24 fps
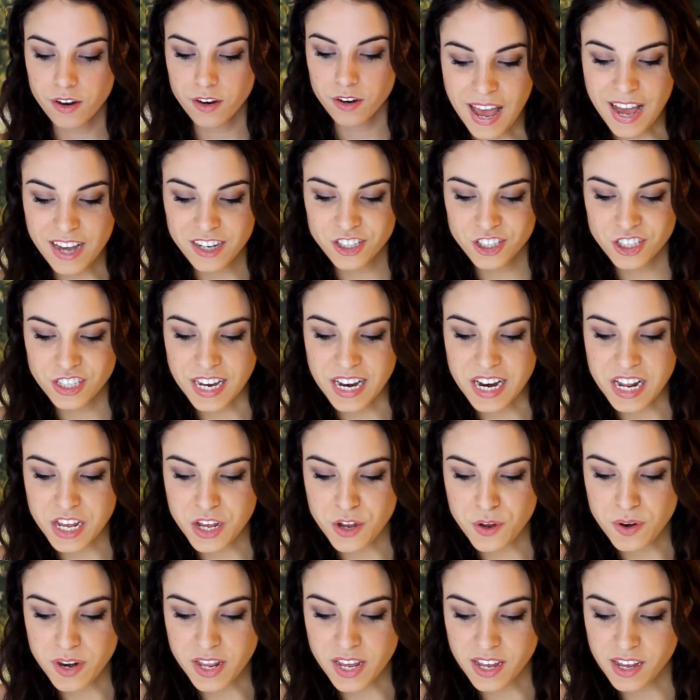
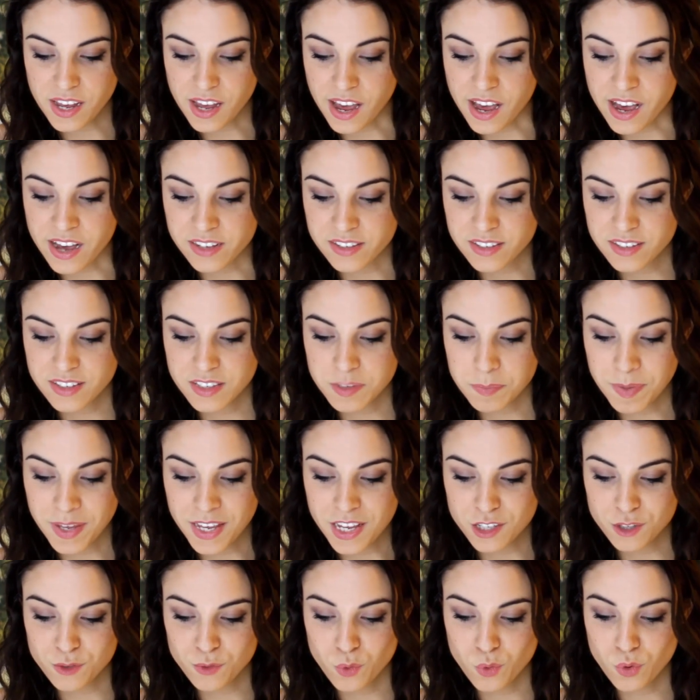@ShadyUnique asks,
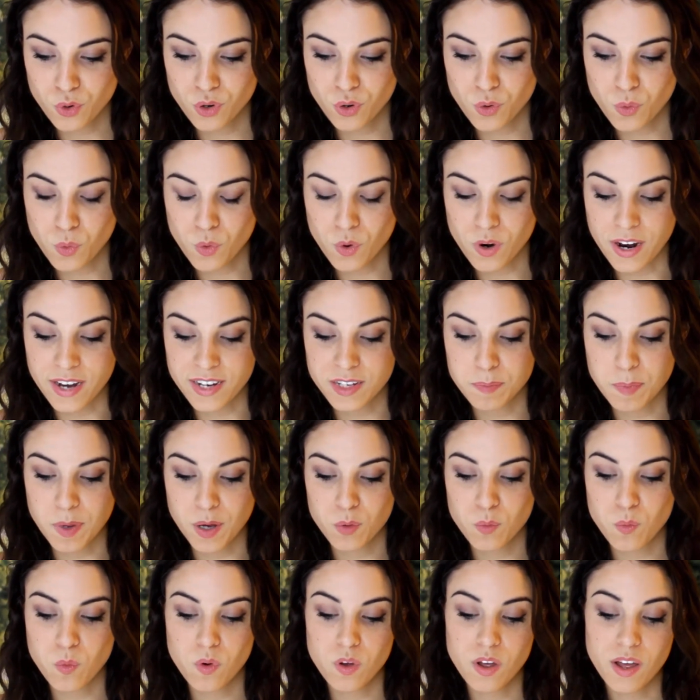PS4 or
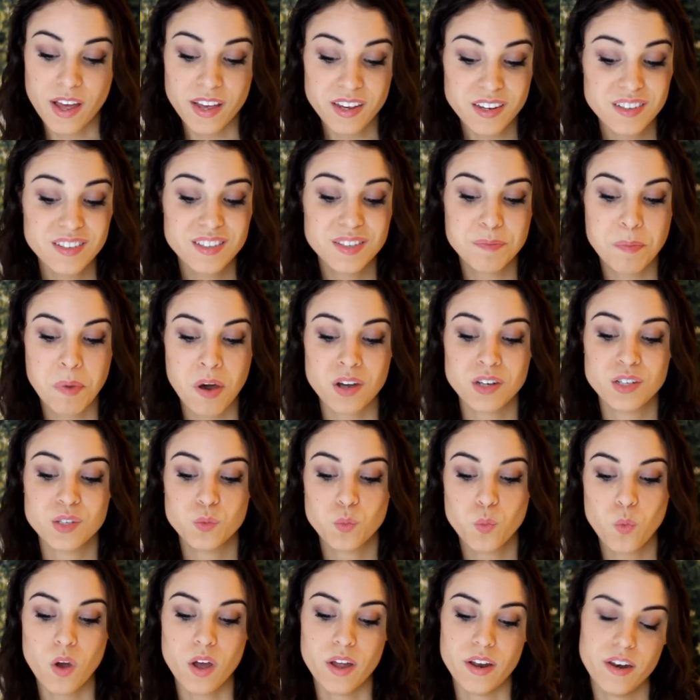
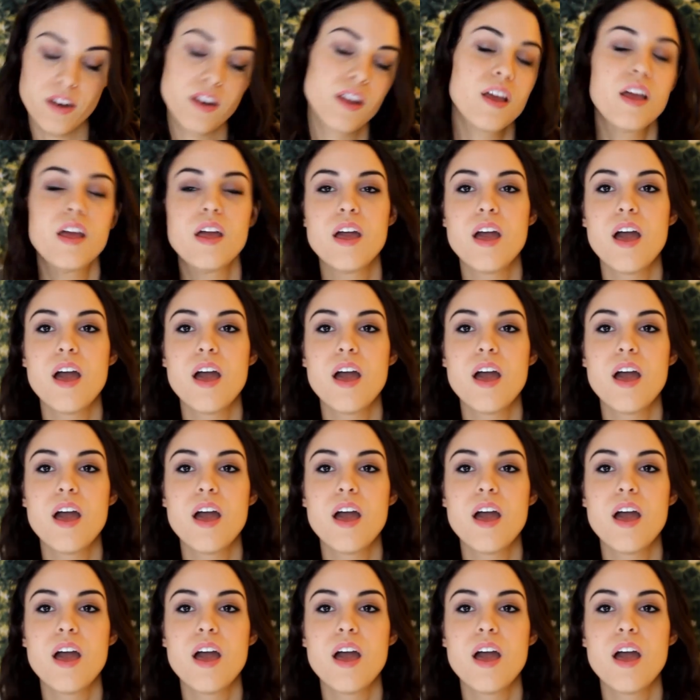Xbox One?